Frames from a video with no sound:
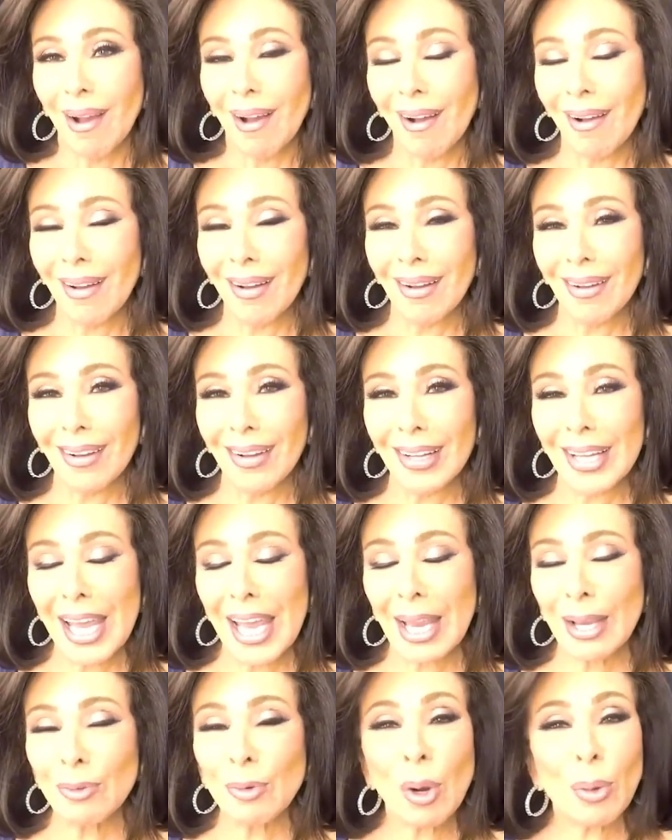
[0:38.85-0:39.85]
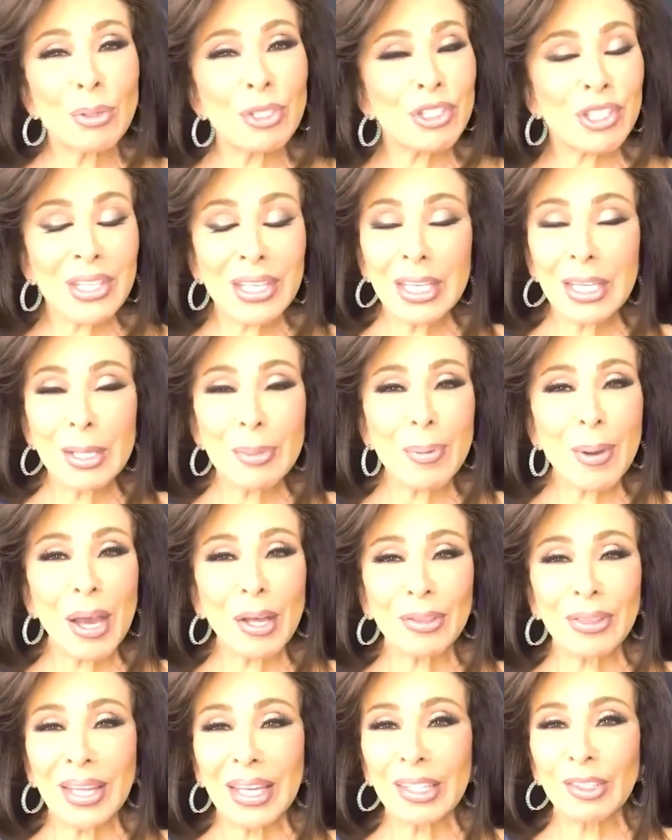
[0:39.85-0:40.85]
I was thinking
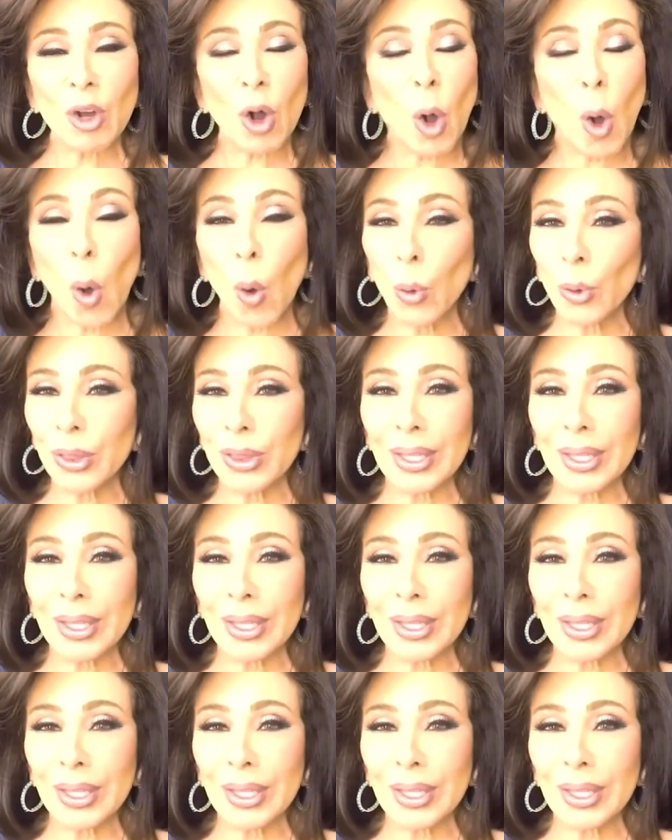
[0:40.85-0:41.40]
about that whole